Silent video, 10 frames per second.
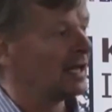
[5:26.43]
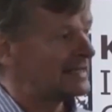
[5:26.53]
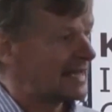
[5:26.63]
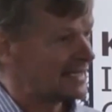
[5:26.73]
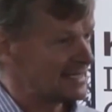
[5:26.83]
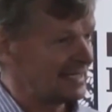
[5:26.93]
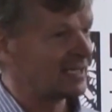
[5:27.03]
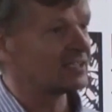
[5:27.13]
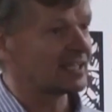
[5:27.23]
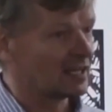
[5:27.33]
A late
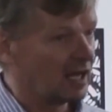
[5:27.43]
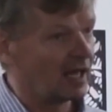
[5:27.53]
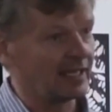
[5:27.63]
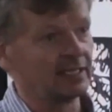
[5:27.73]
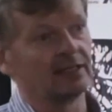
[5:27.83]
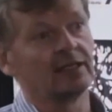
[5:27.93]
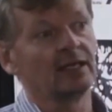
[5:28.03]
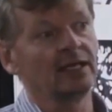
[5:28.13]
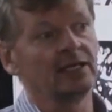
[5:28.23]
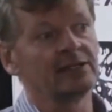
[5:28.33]
antique decline
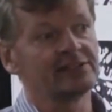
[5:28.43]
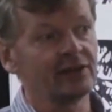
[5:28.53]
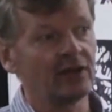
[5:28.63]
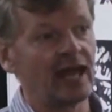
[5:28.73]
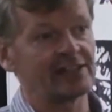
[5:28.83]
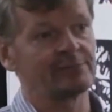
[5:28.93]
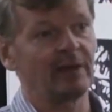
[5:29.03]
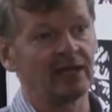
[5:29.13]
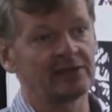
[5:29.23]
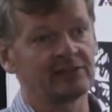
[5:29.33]
in certain
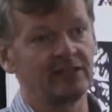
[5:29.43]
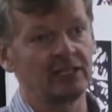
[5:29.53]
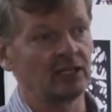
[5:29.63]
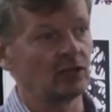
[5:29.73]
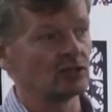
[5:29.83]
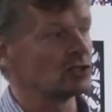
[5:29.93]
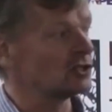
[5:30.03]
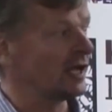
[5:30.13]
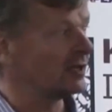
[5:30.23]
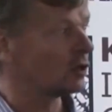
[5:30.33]
aspects of Indian
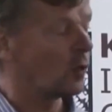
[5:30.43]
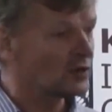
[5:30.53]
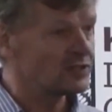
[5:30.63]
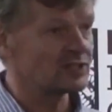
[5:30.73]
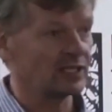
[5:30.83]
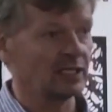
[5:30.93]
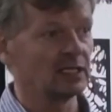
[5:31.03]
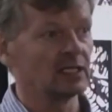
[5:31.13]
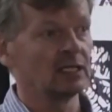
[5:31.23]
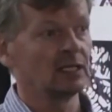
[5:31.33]
Ocean trade. The quantity
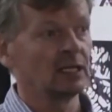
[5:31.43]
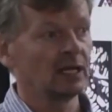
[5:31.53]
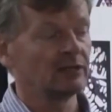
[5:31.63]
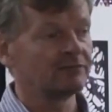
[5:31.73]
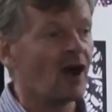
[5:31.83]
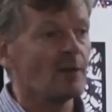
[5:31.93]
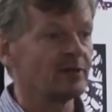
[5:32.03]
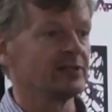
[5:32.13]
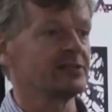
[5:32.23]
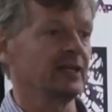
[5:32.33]
and the
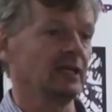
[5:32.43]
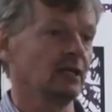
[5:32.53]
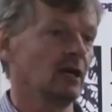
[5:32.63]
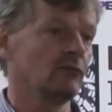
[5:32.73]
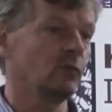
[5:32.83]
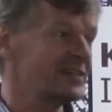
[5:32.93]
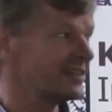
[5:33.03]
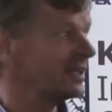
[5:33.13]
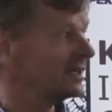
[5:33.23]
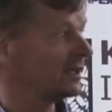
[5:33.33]
vibrancy of
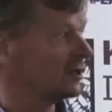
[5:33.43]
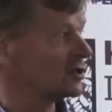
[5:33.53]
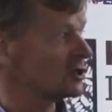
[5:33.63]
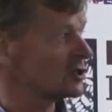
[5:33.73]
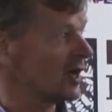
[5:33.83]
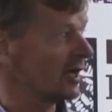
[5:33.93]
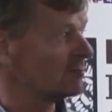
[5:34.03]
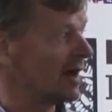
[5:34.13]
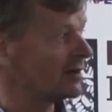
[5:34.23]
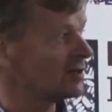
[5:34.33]
Western Indian Ocean
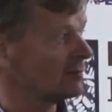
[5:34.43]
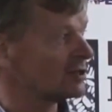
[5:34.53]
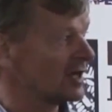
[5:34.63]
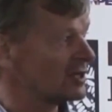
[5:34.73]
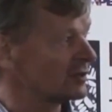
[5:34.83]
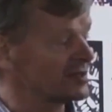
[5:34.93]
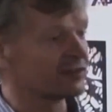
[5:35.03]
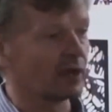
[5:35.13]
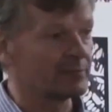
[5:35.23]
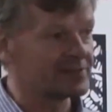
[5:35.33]
trade, maritime trade during
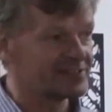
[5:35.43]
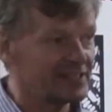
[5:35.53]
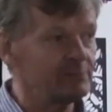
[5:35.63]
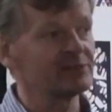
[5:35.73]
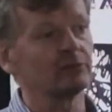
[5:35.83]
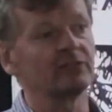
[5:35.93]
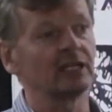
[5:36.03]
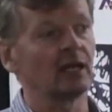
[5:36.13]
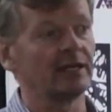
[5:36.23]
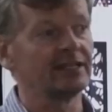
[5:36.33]
this time, seems to have
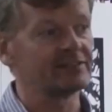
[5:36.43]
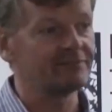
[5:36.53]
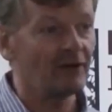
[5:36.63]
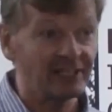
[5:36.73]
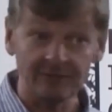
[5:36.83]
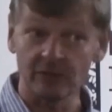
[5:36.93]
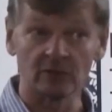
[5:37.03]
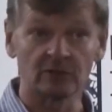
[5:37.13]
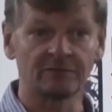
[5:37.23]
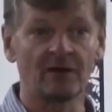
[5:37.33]
declined. It's very
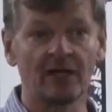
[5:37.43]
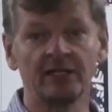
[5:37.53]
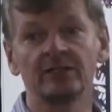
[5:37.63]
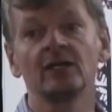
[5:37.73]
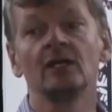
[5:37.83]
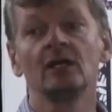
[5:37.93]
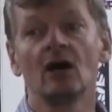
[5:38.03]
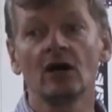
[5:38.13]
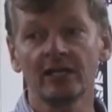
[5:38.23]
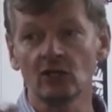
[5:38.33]
difficult to find
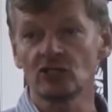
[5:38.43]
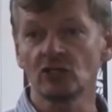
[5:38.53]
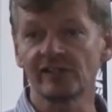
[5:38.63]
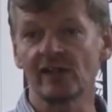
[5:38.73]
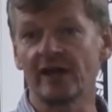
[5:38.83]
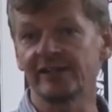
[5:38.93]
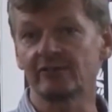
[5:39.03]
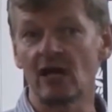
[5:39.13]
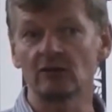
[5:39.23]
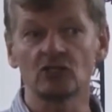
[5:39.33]
archaeological sites
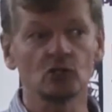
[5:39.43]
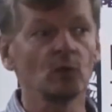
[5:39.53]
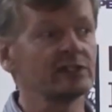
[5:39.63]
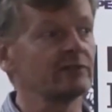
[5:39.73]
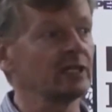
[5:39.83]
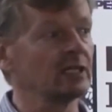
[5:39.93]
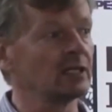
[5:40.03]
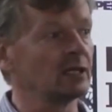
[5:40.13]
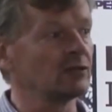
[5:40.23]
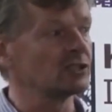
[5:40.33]
around the shores of the
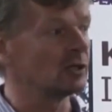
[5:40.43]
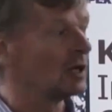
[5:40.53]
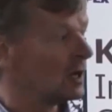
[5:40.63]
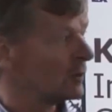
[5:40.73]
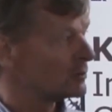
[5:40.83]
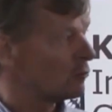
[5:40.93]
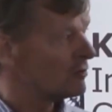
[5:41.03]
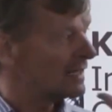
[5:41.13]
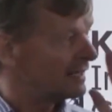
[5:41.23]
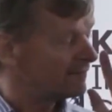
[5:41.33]
Indian Ocean which were
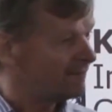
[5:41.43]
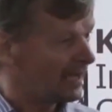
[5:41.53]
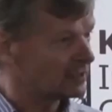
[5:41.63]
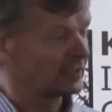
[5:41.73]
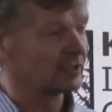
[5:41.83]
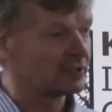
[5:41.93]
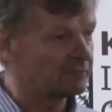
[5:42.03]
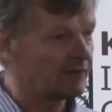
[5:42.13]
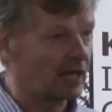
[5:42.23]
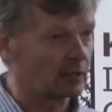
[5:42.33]
really affected and
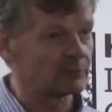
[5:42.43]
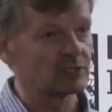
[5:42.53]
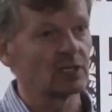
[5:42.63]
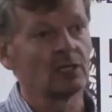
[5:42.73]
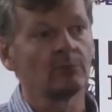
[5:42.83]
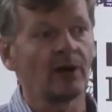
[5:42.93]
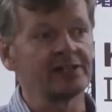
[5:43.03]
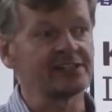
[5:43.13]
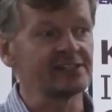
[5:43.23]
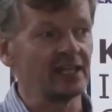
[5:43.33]
developed by
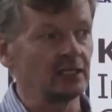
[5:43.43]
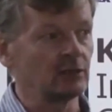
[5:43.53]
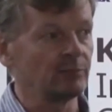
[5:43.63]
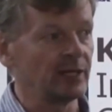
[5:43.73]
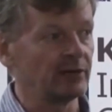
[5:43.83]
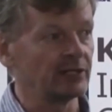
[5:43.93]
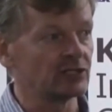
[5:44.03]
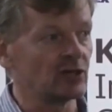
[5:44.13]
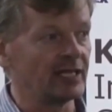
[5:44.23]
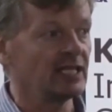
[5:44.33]
Sasanian
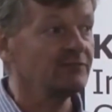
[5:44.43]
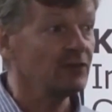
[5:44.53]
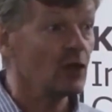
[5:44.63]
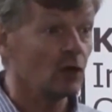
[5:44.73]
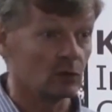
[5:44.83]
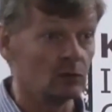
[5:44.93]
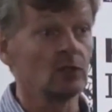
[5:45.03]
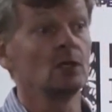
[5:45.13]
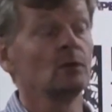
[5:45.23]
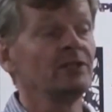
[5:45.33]
period trade, even though
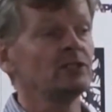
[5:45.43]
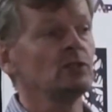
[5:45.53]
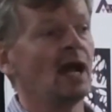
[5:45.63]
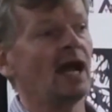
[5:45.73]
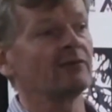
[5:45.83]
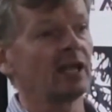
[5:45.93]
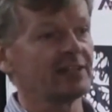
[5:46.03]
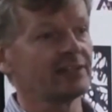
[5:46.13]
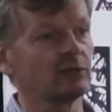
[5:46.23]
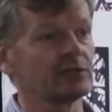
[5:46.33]
we do have
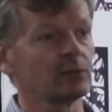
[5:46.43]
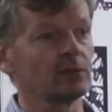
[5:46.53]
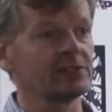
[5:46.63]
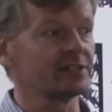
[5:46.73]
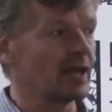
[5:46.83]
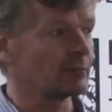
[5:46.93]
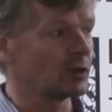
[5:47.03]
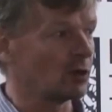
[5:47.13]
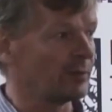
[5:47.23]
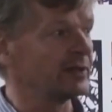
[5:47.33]
classical sources like
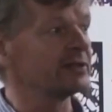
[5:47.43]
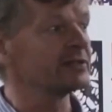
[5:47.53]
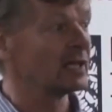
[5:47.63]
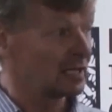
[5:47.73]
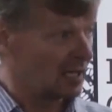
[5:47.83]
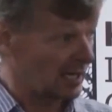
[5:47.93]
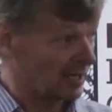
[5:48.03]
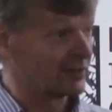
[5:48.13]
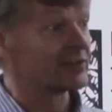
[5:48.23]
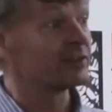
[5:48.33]
Procopius
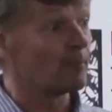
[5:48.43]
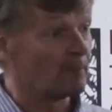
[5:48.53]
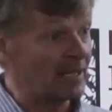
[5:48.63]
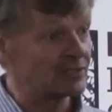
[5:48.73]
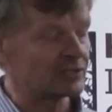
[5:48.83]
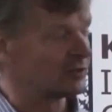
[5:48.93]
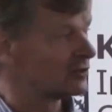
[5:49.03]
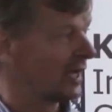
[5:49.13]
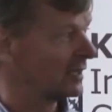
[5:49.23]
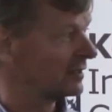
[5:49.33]
and others that mention
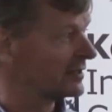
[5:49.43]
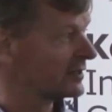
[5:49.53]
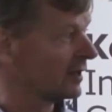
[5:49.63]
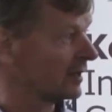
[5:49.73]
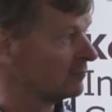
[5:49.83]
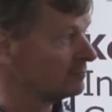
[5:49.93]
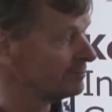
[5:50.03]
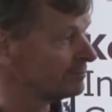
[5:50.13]
trade at this time.